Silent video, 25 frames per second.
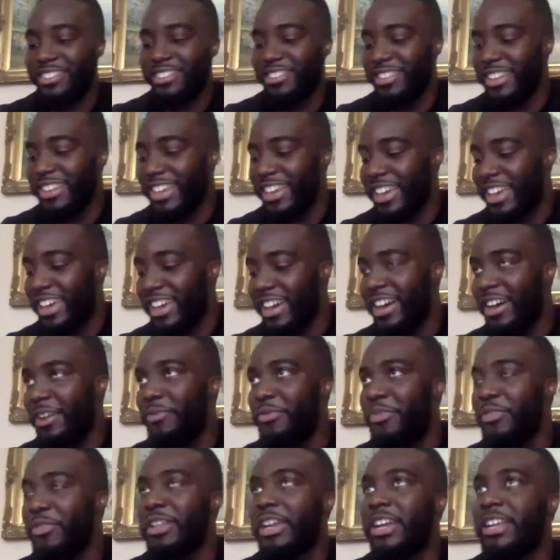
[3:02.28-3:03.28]
like I thought
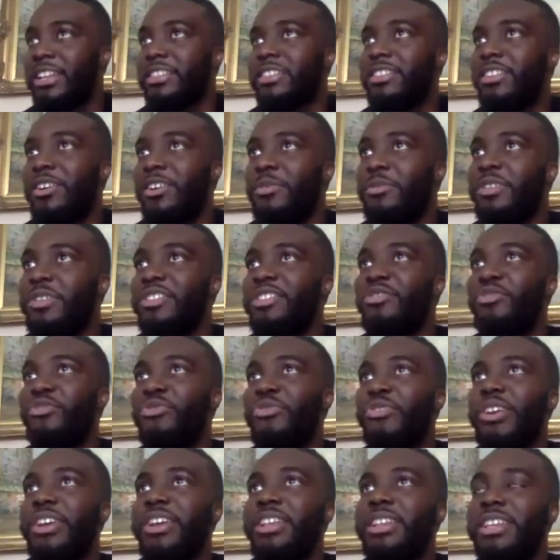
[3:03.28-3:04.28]
like no one's
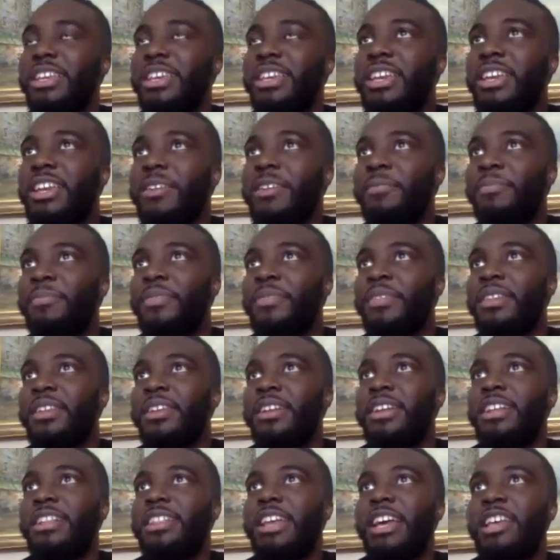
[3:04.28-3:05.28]
really
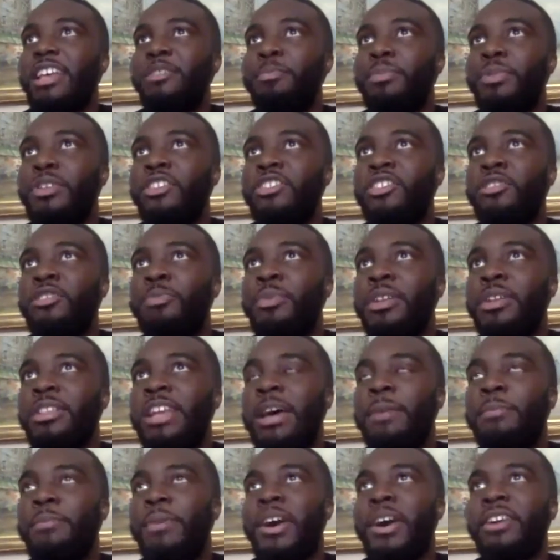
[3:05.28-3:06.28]
like putting the spotlight
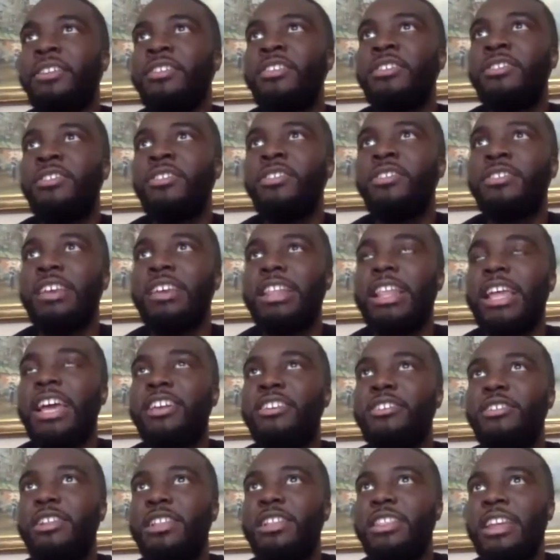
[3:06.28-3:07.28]
back on the songs that like
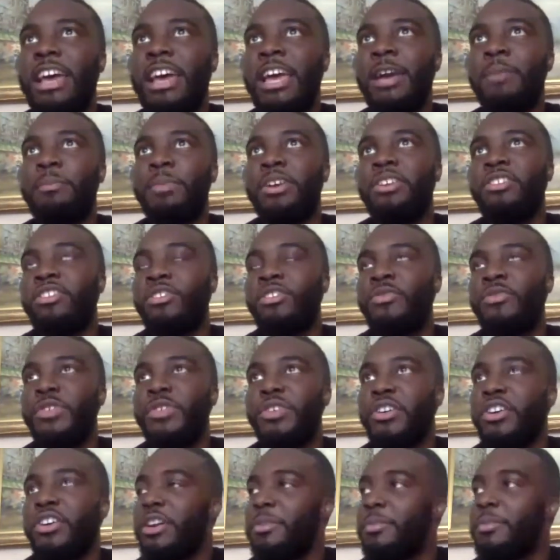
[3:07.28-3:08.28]
you like but you just
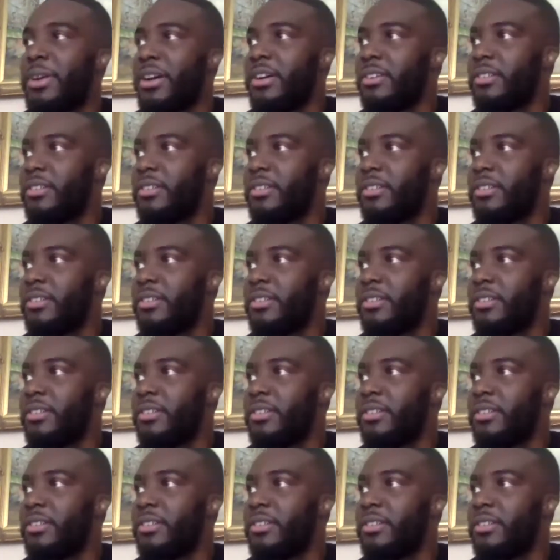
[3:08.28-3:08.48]
forgot about.